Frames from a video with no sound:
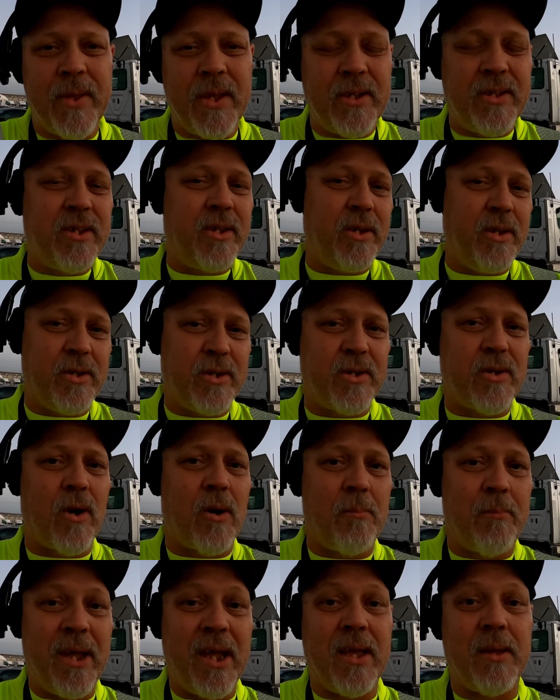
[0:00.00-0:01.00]
until you
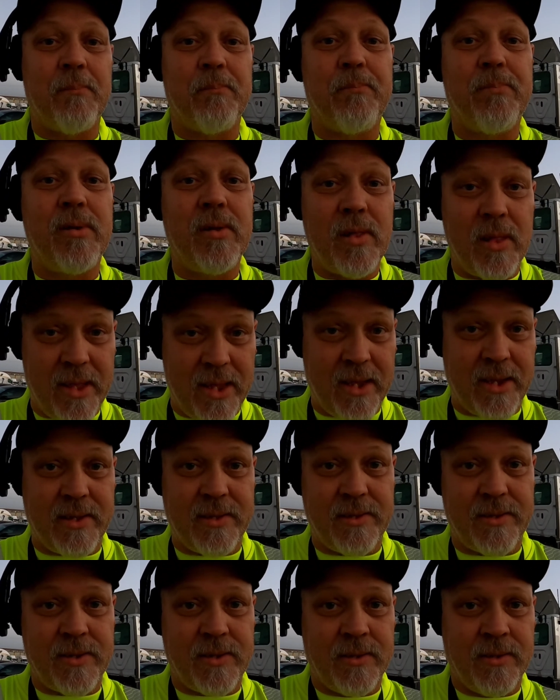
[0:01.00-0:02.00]
start making
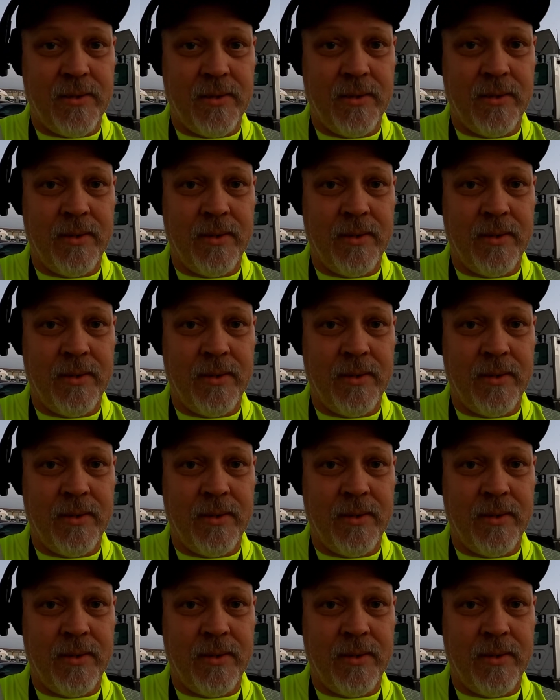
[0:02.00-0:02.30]
plans.